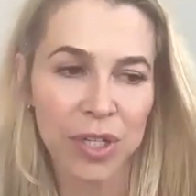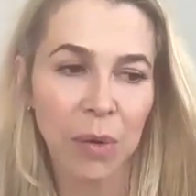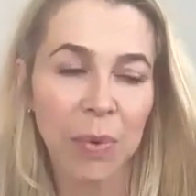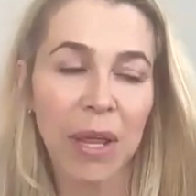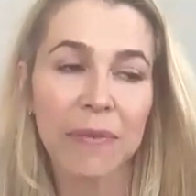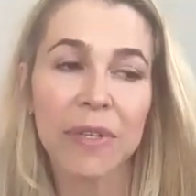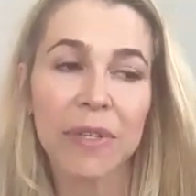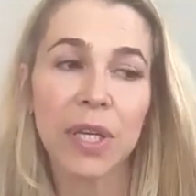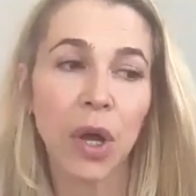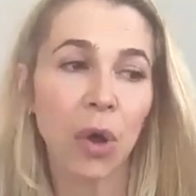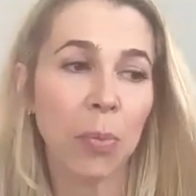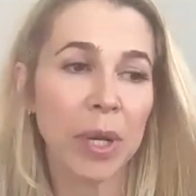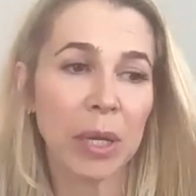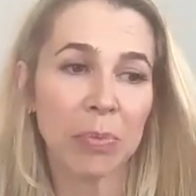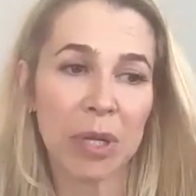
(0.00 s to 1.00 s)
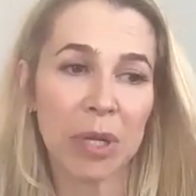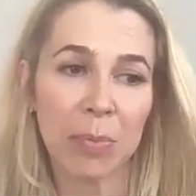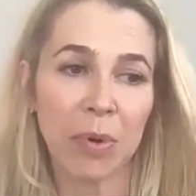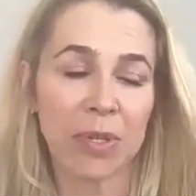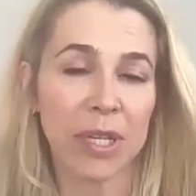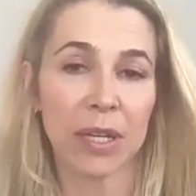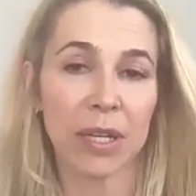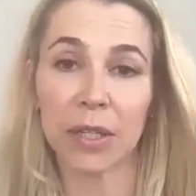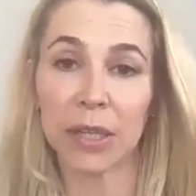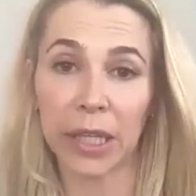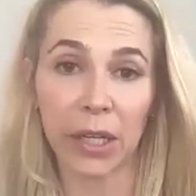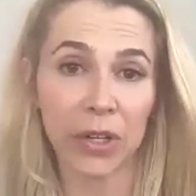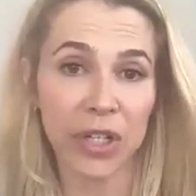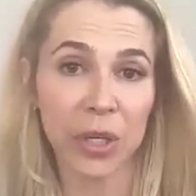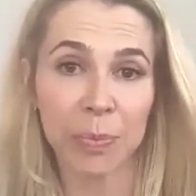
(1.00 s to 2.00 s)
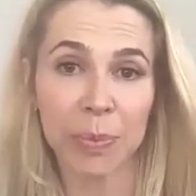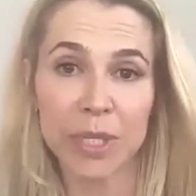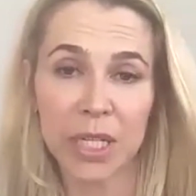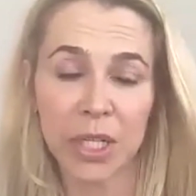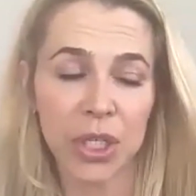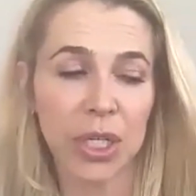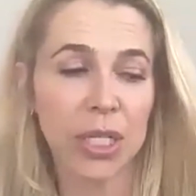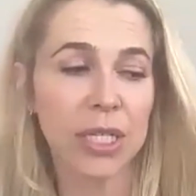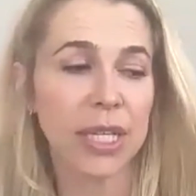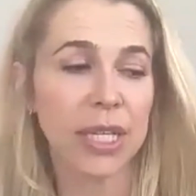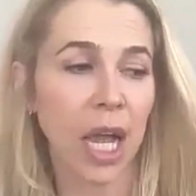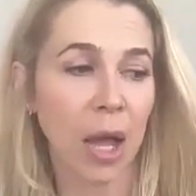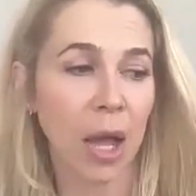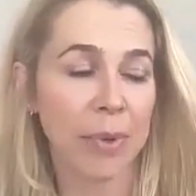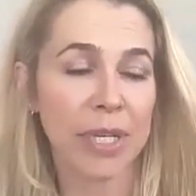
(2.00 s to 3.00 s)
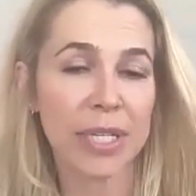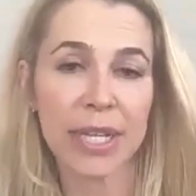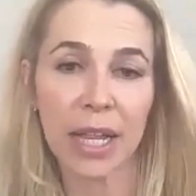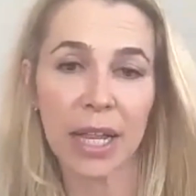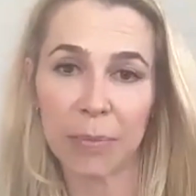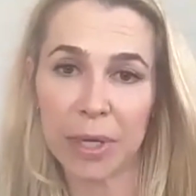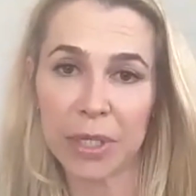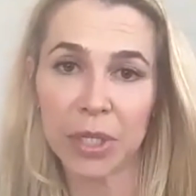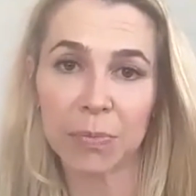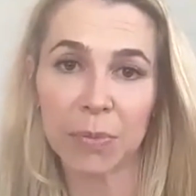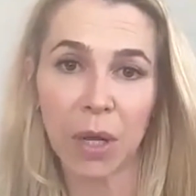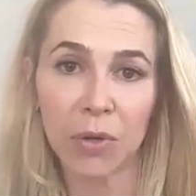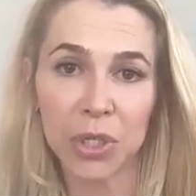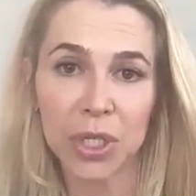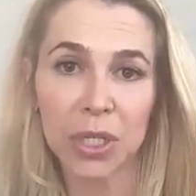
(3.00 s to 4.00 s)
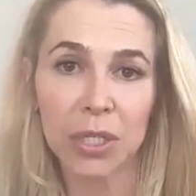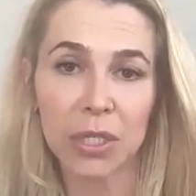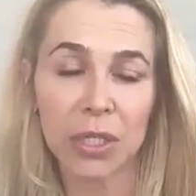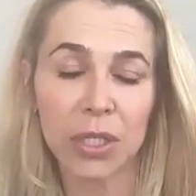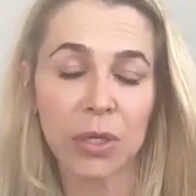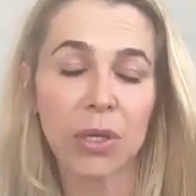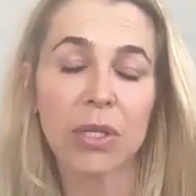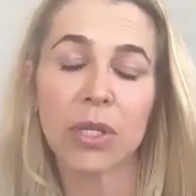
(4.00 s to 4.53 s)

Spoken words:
And we have so many people that are in leadership positions that come into the Elementum Coaching Institute.